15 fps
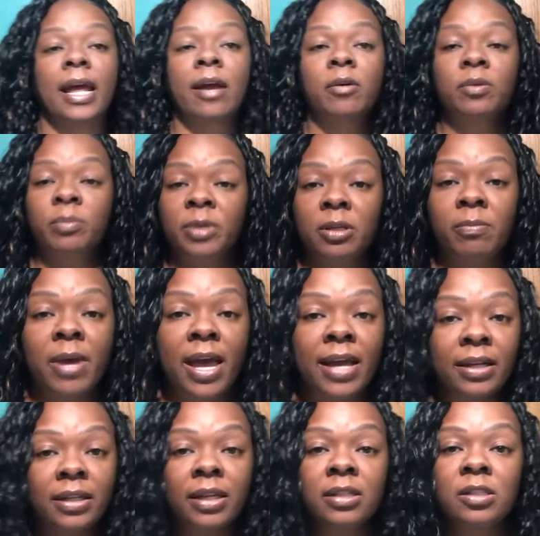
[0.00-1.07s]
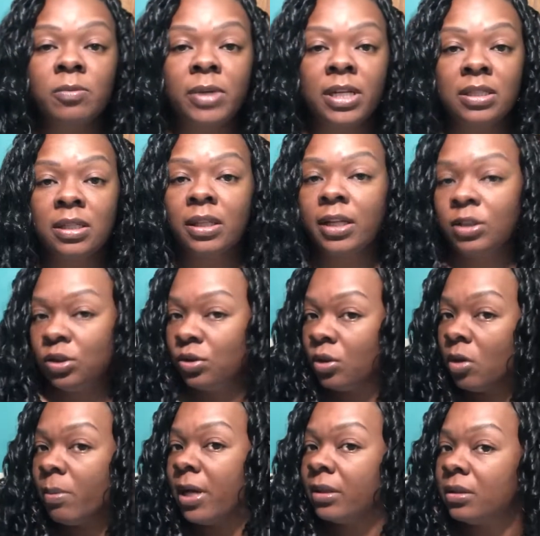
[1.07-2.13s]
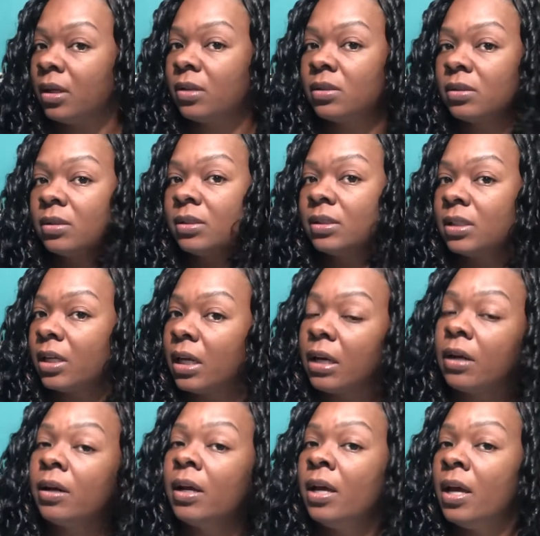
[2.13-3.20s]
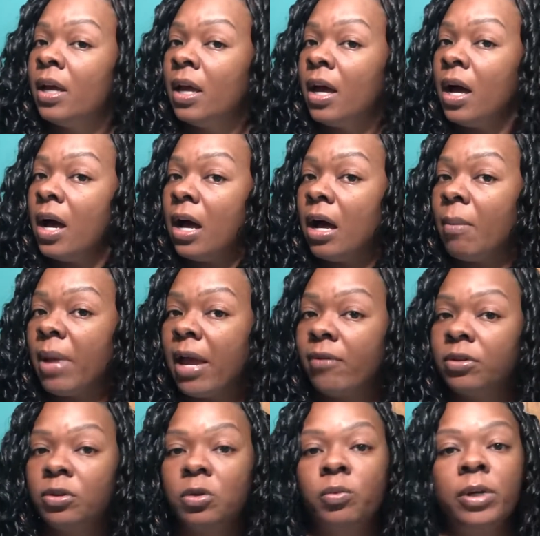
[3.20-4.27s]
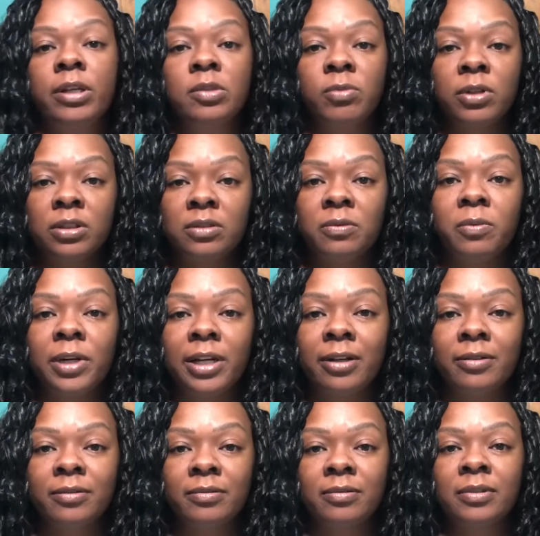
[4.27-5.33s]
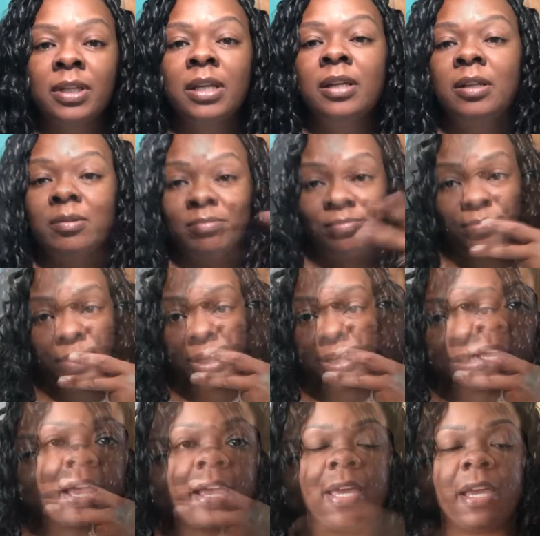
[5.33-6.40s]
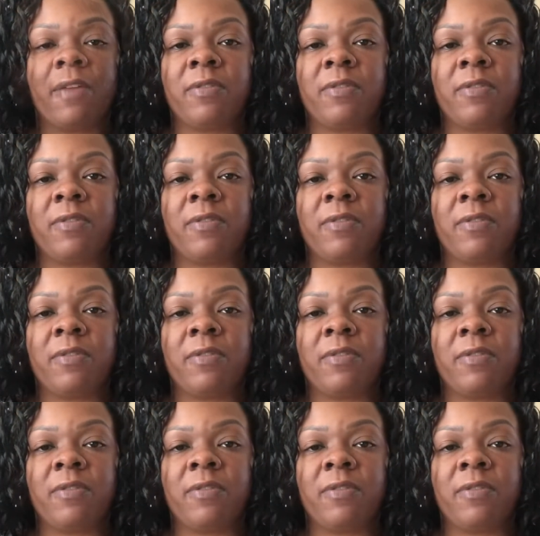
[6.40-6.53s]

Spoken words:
I will be back next week to let you know my thoughts on this hair after a week's worth of wear. Peace. Hi